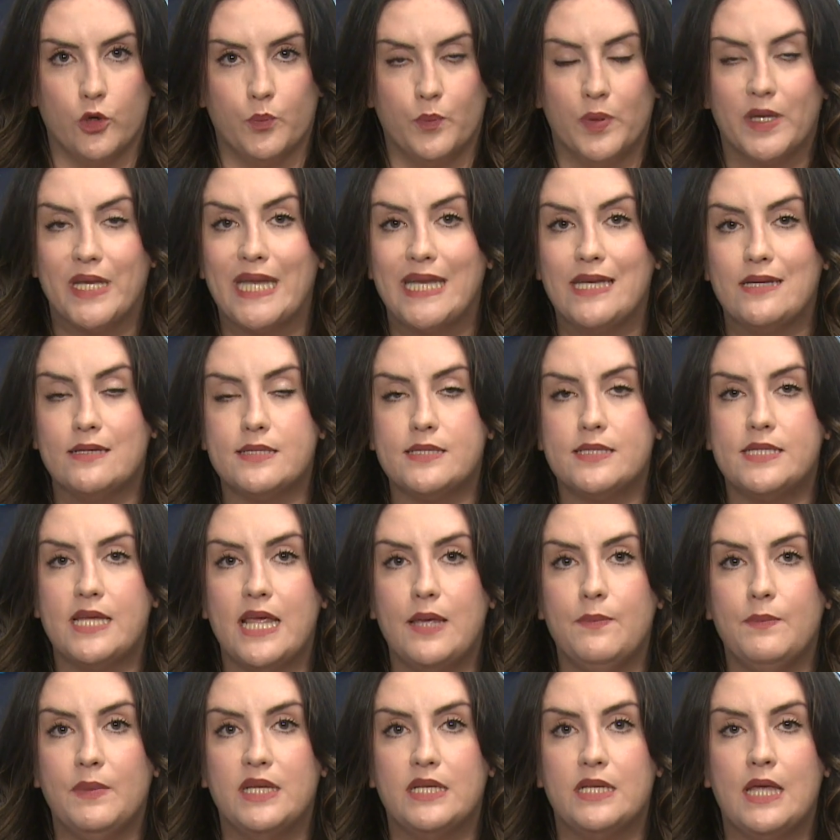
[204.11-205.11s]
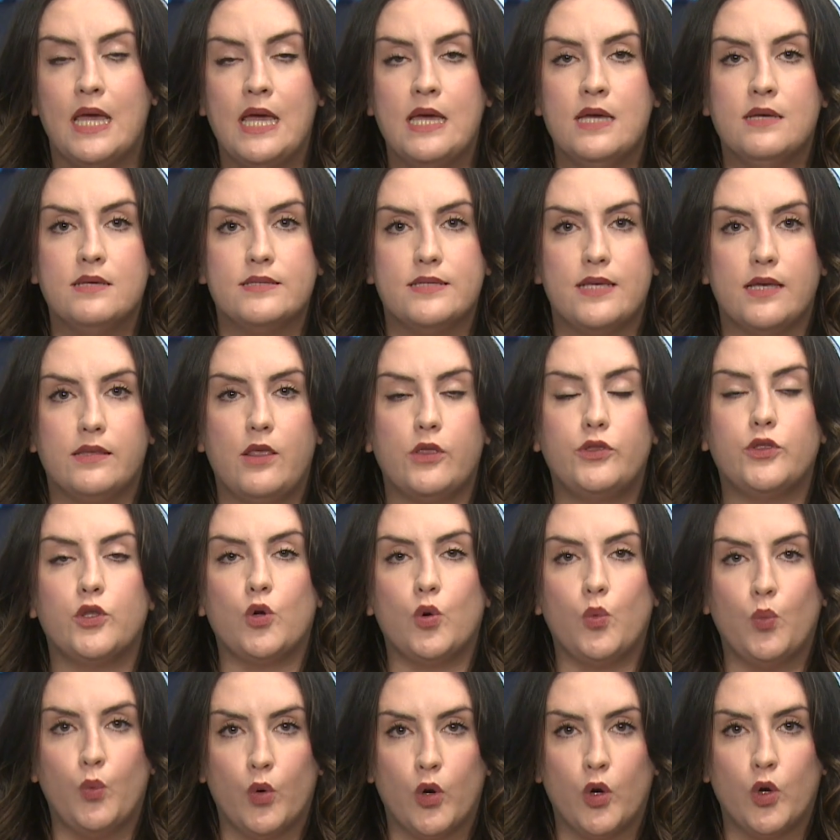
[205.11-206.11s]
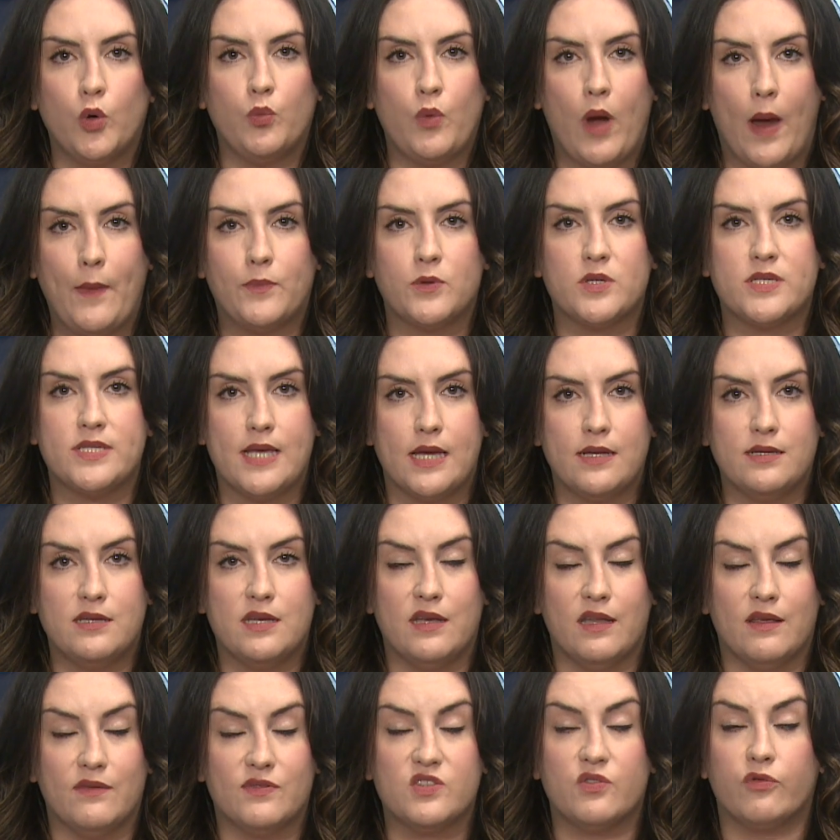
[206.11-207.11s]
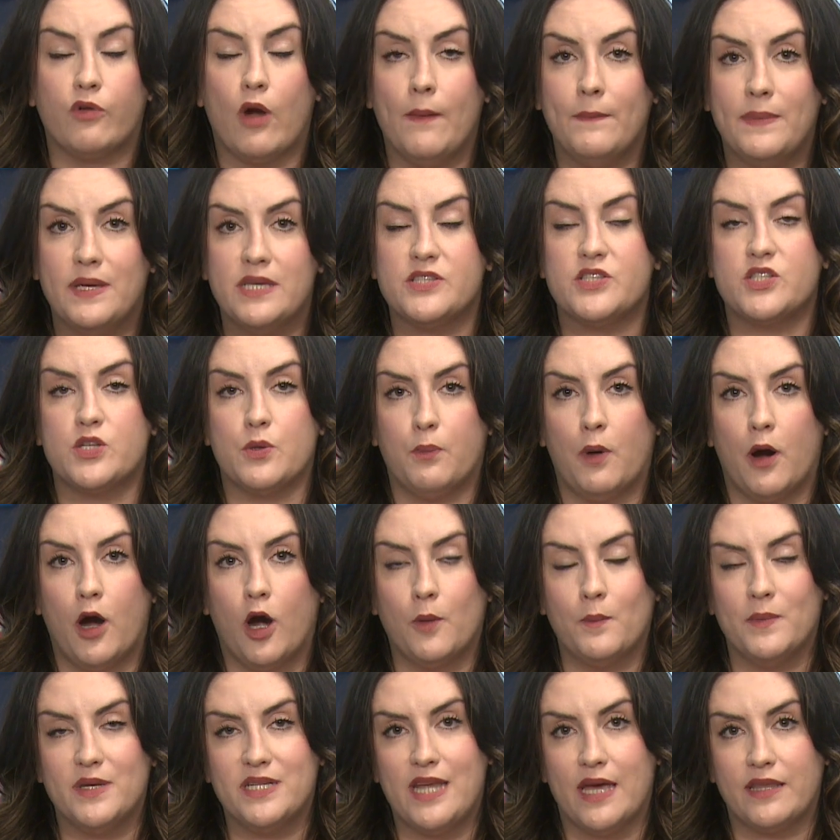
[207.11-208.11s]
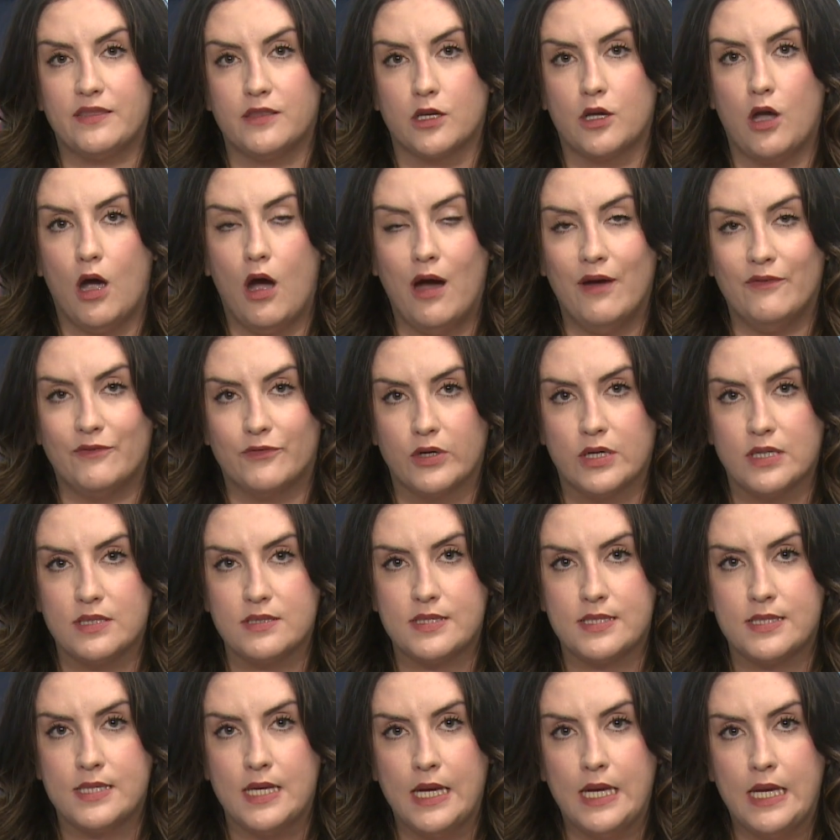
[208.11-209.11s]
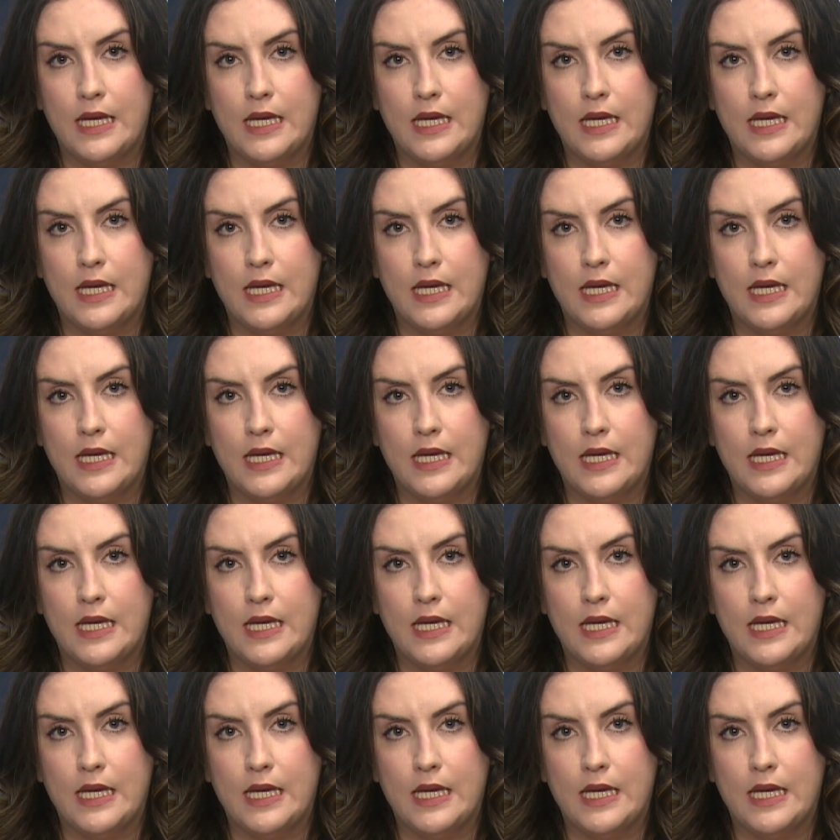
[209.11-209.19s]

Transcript: but in a statement said that there were representatives from his department at the conference.